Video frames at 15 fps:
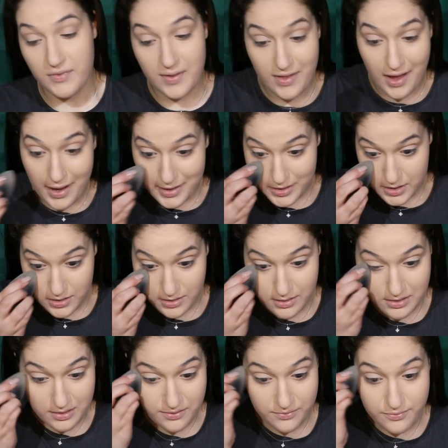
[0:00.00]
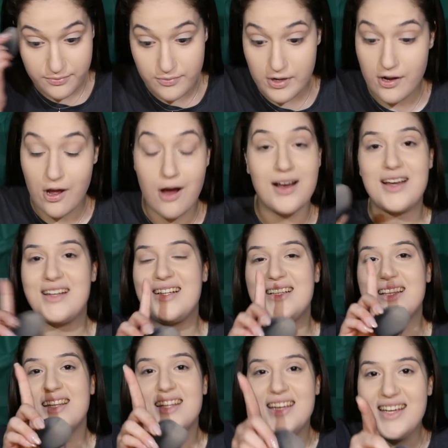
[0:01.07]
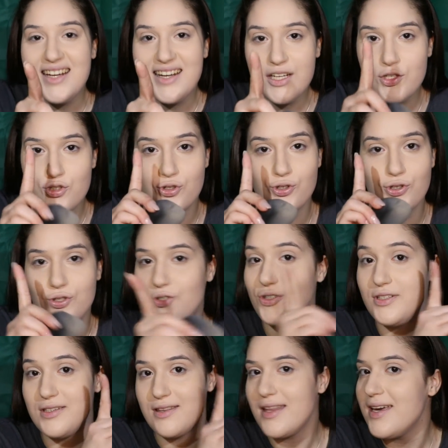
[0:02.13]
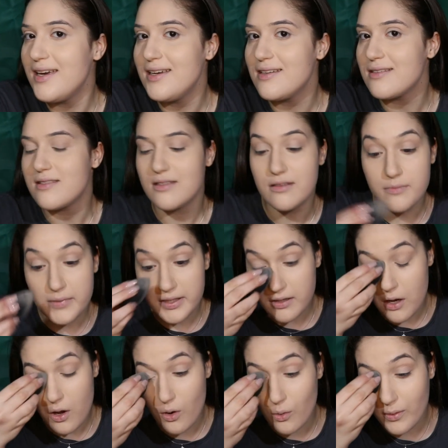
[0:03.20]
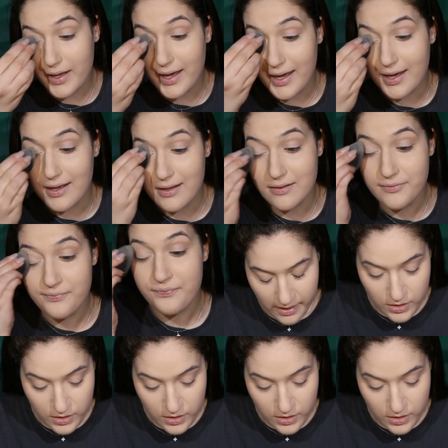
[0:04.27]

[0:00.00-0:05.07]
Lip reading: That is not gonna lead to good things, but okay.